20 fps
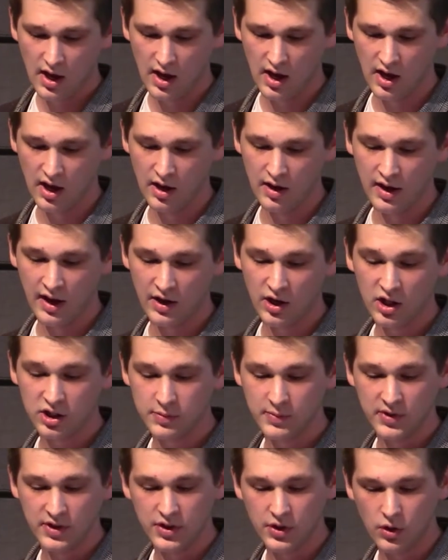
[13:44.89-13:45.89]
Uh, and
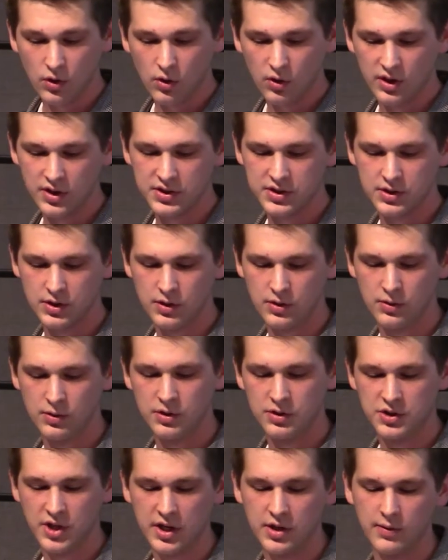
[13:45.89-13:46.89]
ultimately the goal is
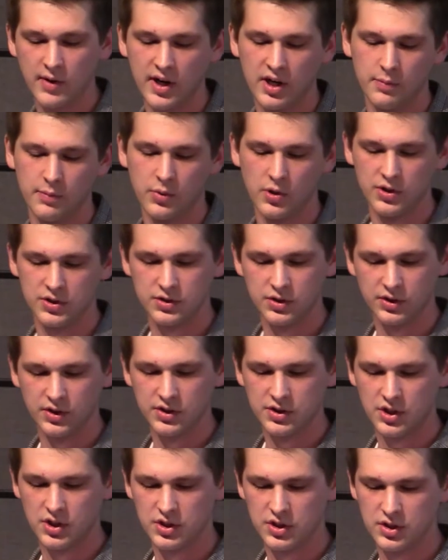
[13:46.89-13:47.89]
to generate a personal
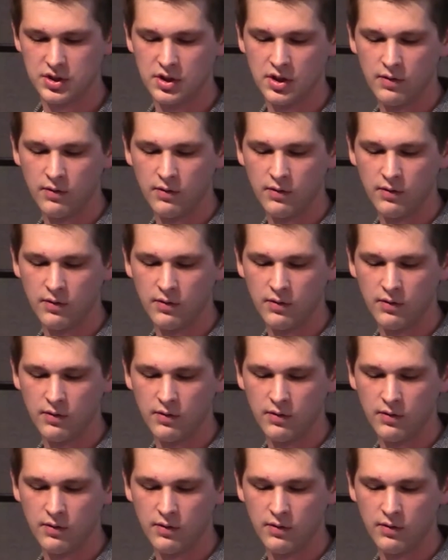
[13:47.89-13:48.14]
decision